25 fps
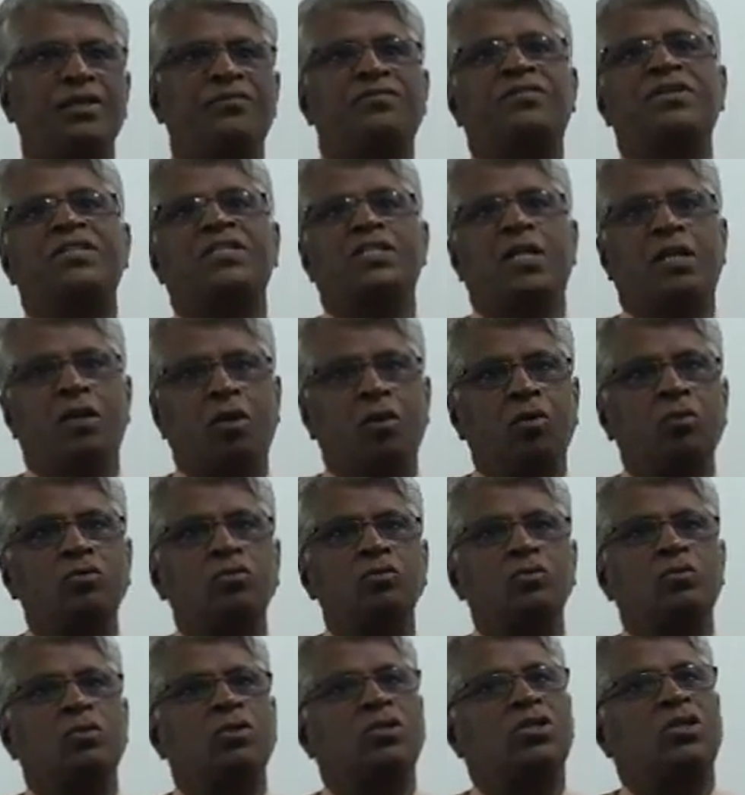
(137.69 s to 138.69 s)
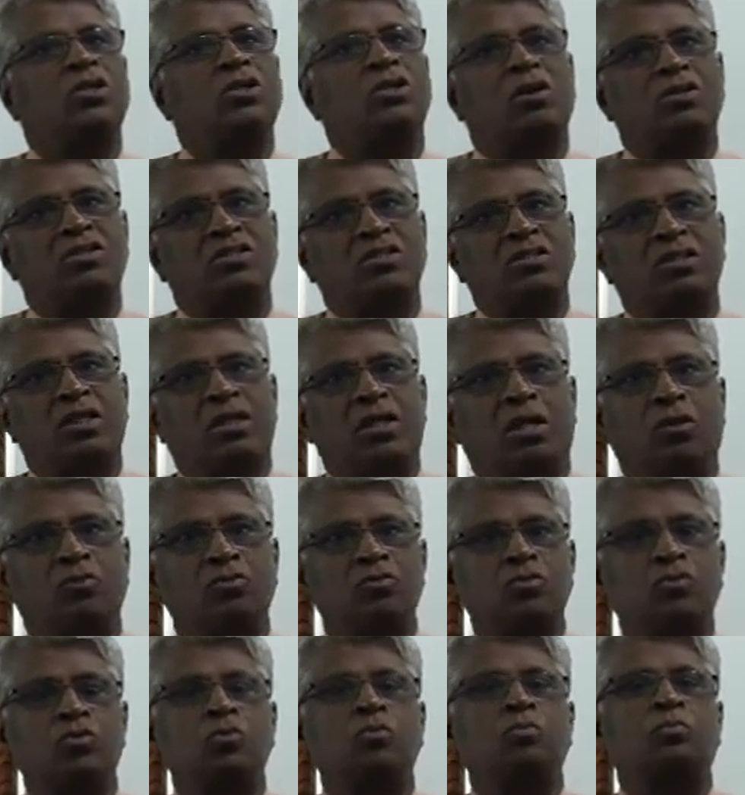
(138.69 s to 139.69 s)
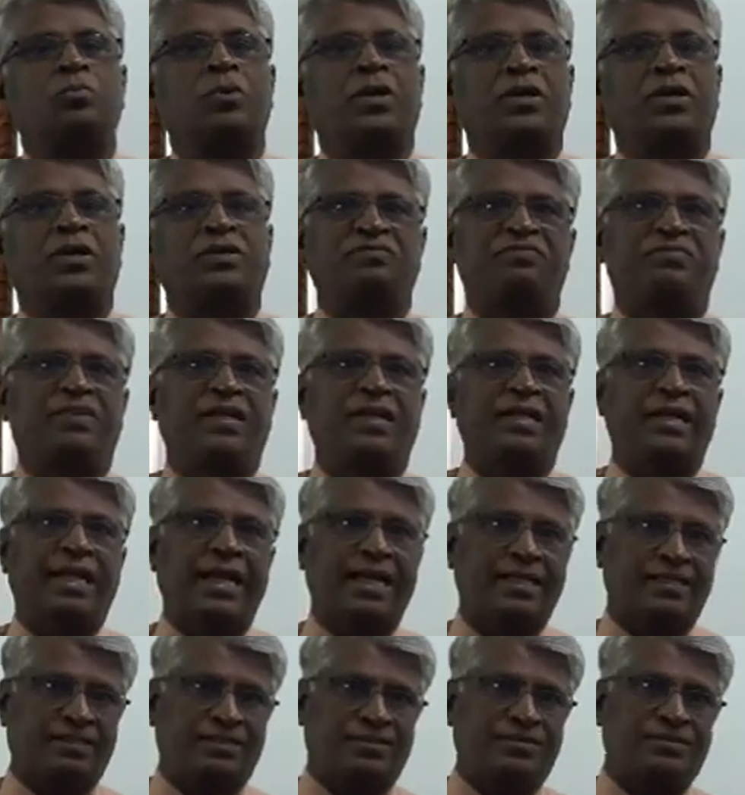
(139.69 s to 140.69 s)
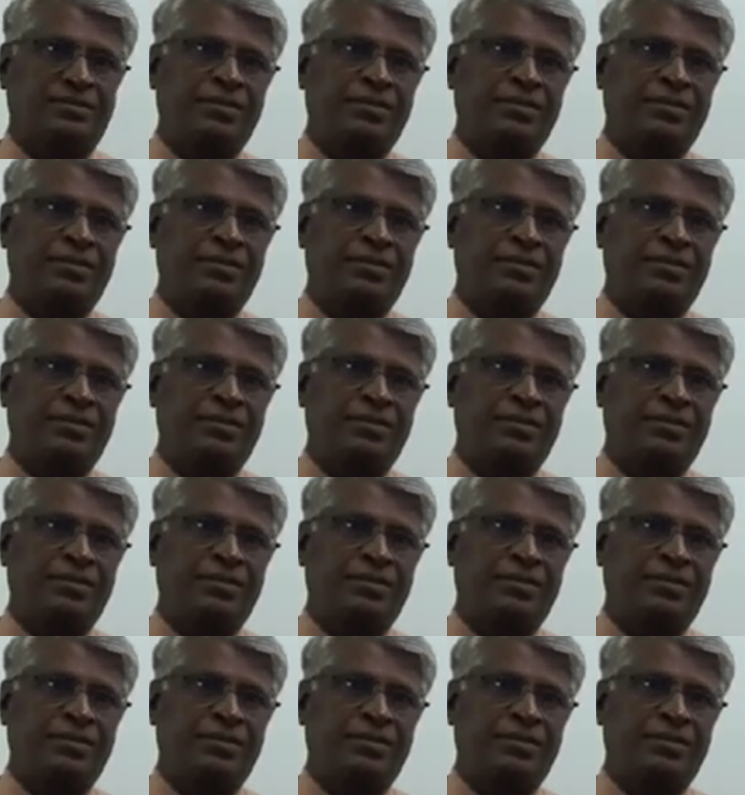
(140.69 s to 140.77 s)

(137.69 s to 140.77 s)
which alone would cost around 2.5 lakh,